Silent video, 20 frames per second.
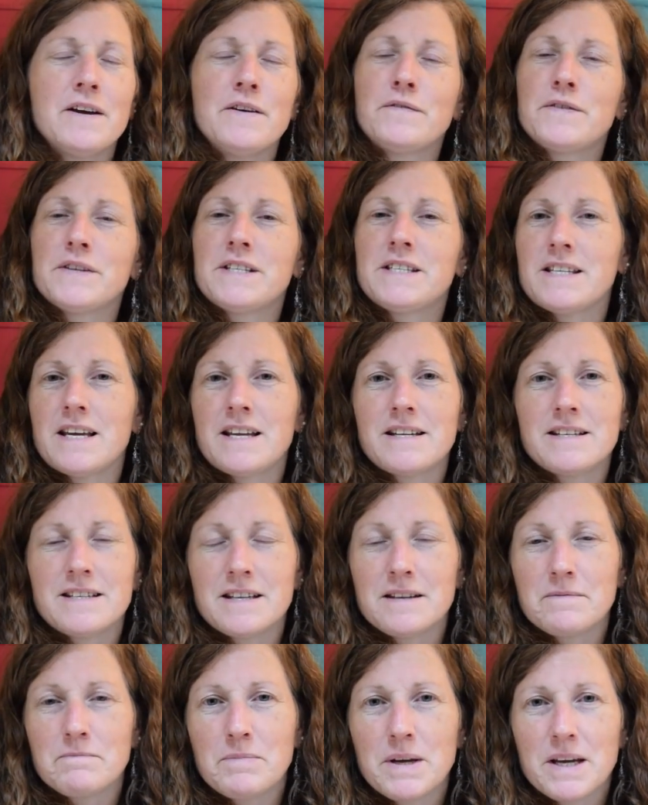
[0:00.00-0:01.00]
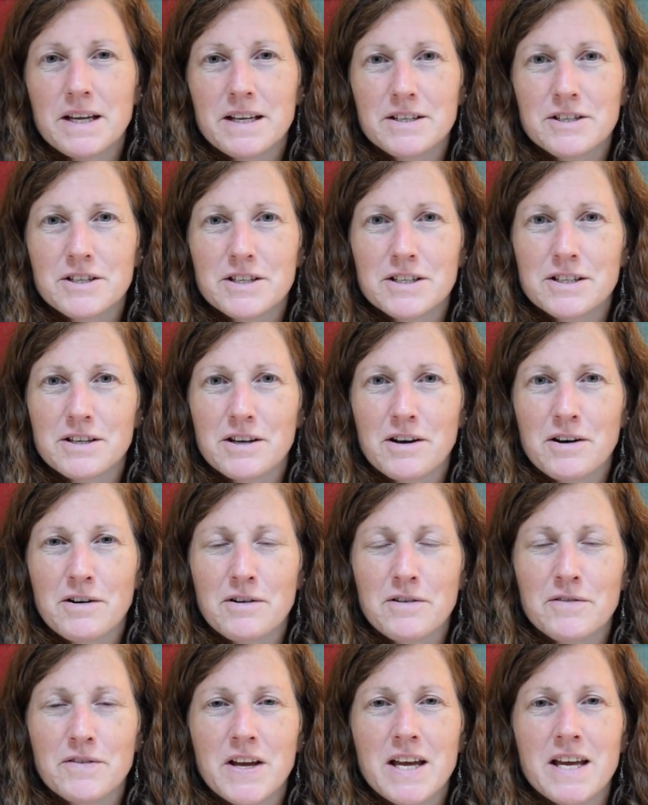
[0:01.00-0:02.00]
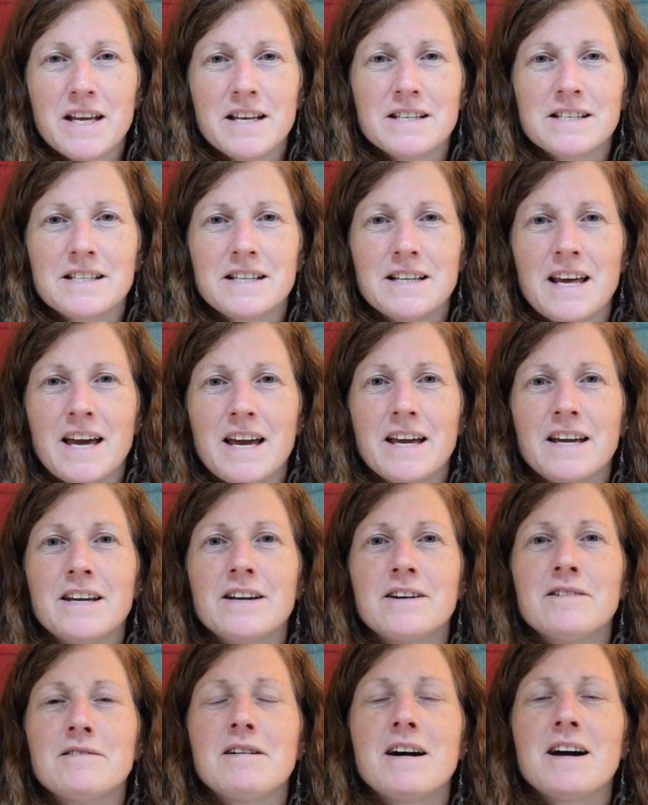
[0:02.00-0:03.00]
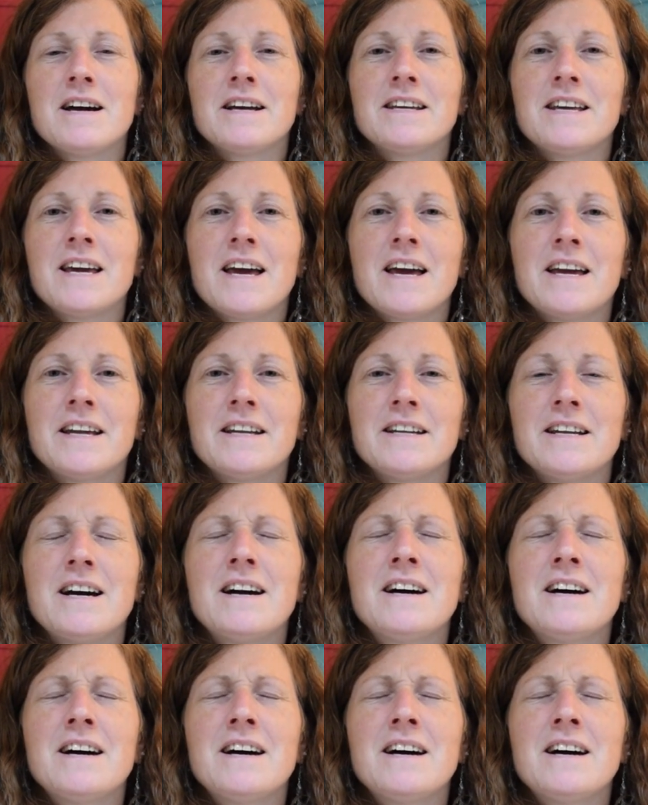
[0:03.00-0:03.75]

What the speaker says: for sending pictures of his Lego again.